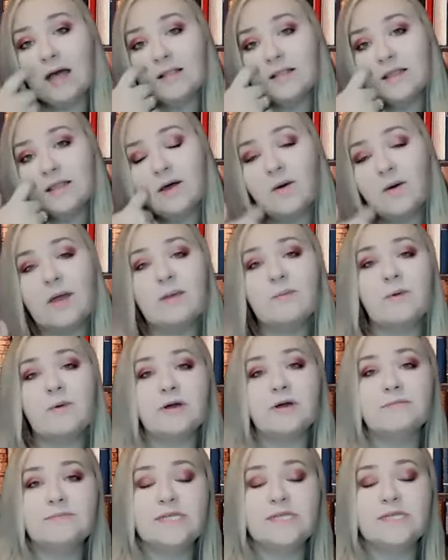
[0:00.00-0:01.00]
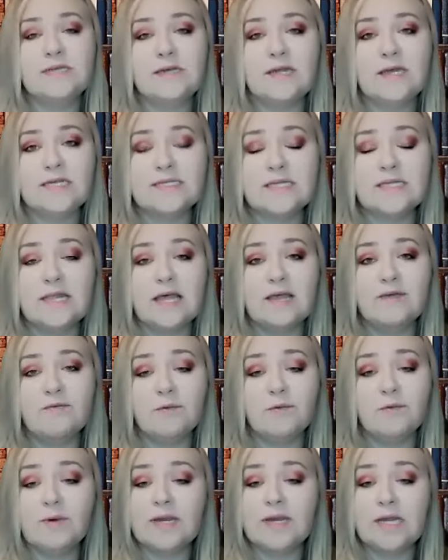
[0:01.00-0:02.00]
Hello, and welcome to today's
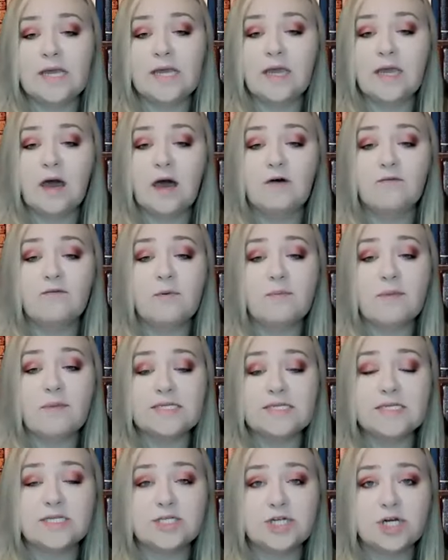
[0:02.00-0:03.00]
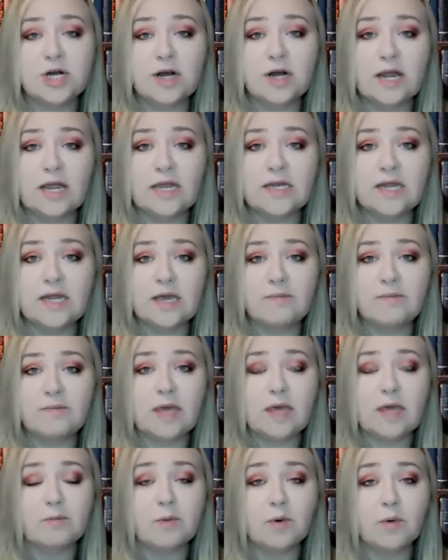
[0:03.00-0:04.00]
live reading of Messenger and
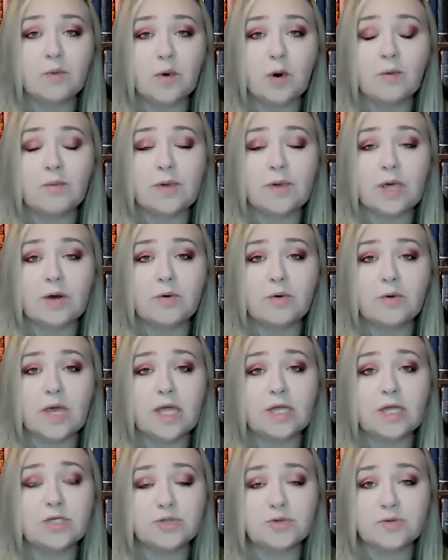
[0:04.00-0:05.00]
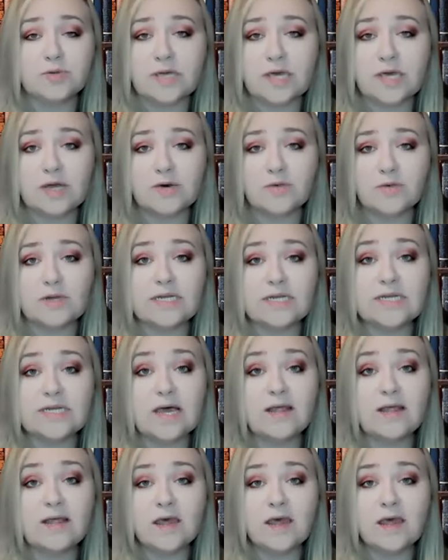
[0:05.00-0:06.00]
MM Romeo and Juliet
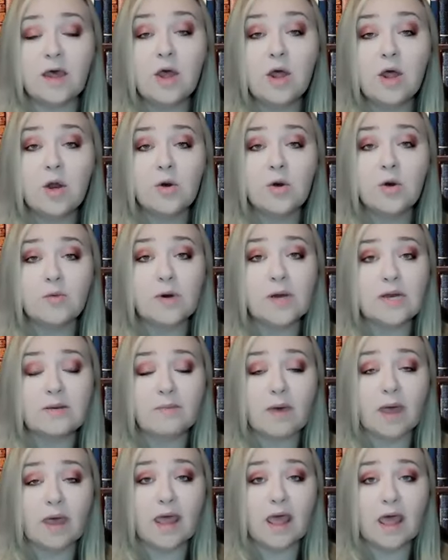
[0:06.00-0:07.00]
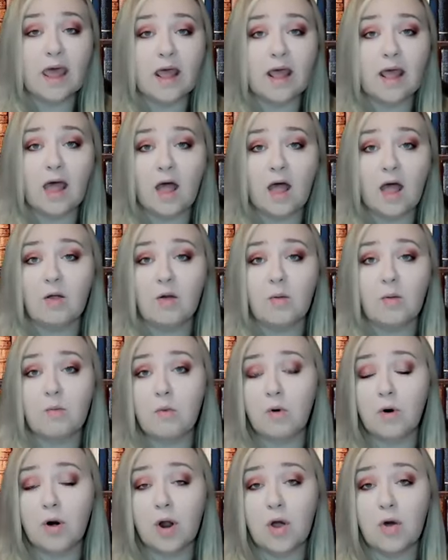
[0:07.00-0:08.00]
Retelling, written by A.L.
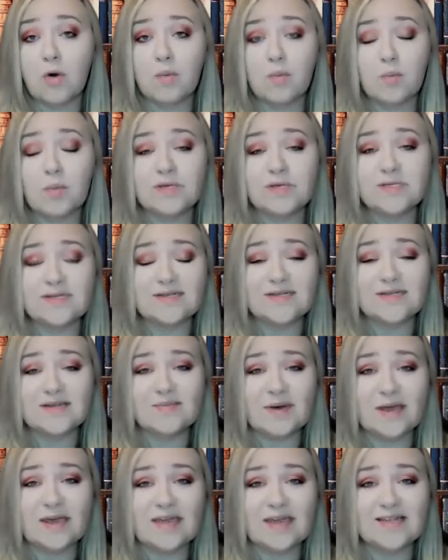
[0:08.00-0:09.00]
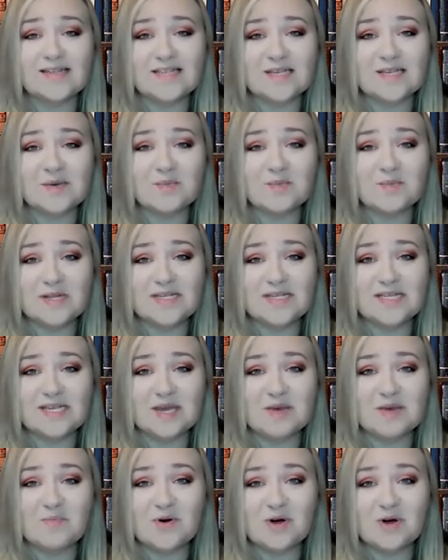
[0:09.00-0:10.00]
Morrow, presented by Itsy
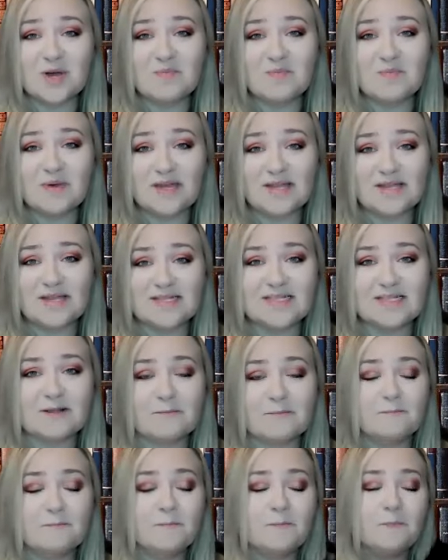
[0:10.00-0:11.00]
Bitsy Book Bits.